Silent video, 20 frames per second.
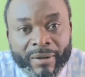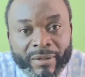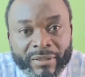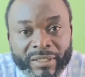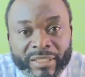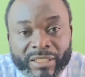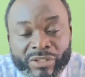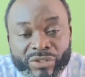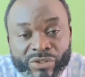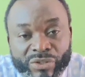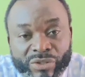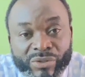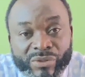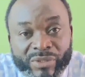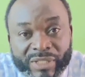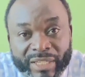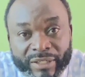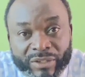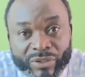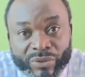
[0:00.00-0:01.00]

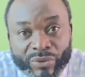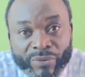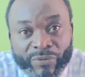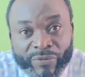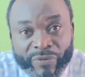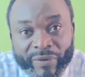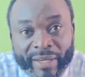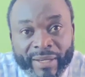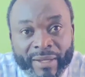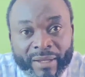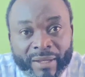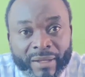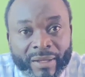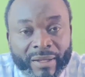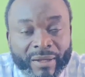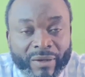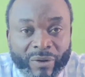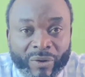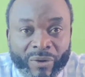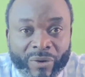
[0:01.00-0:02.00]
disuse atrophy,
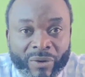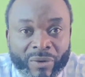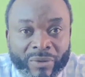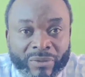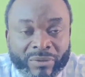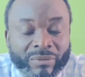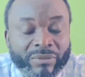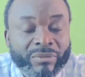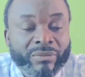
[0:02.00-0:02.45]
or